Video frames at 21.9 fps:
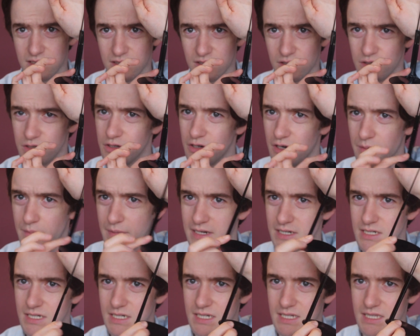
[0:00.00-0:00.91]
Not sure I
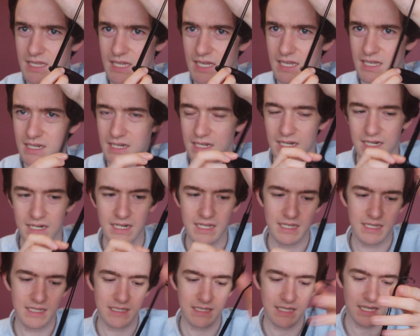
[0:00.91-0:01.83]
mentioned that. It
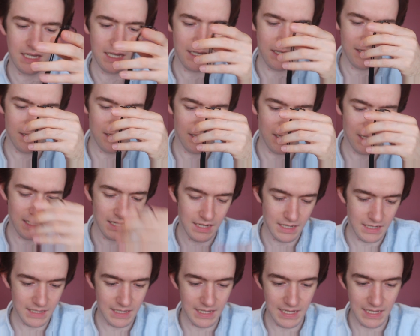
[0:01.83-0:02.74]
is like
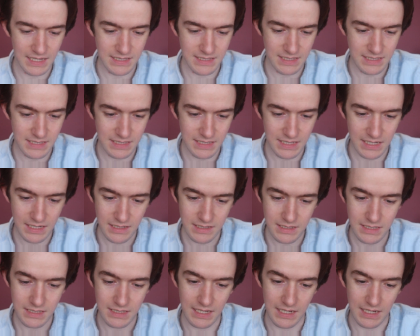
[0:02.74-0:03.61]
a Kaiser stand.